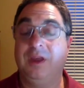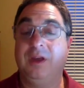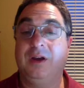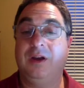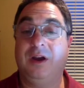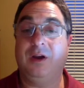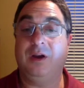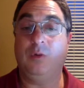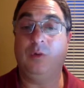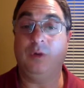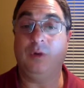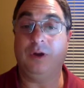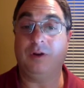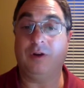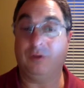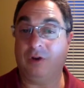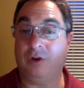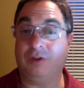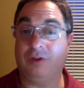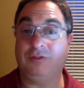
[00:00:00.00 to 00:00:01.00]
we
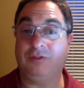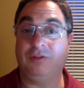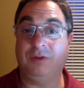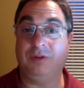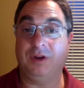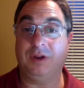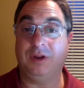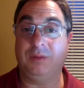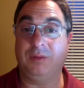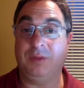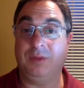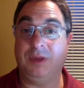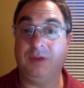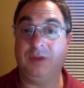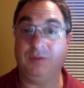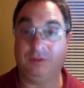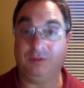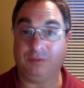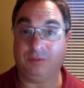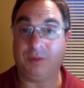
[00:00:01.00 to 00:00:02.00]
are also going to
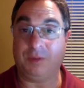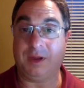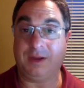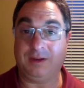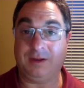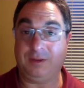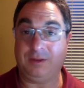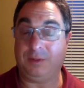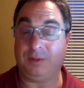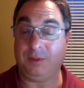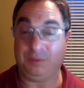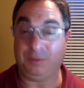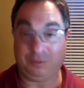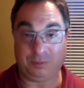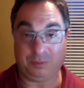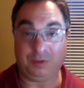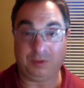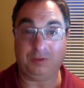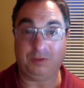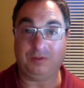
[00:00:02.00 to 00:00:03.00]
be responding to
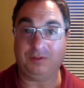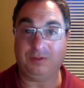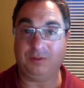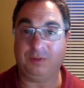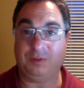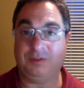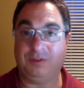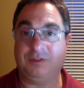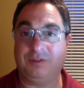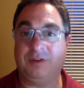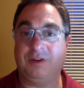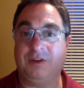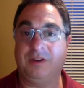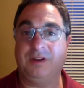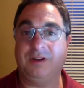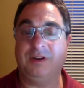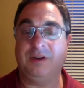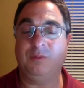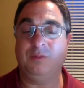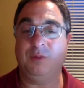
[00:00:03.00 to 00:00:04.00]
people's posts as we
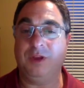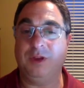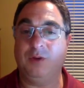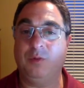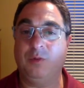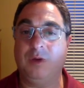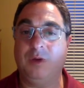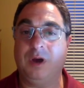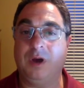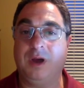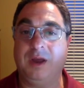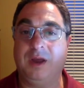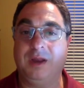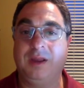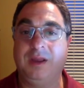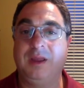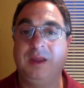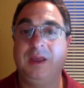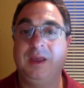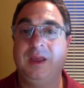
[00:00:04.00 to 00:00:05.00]
started in week 1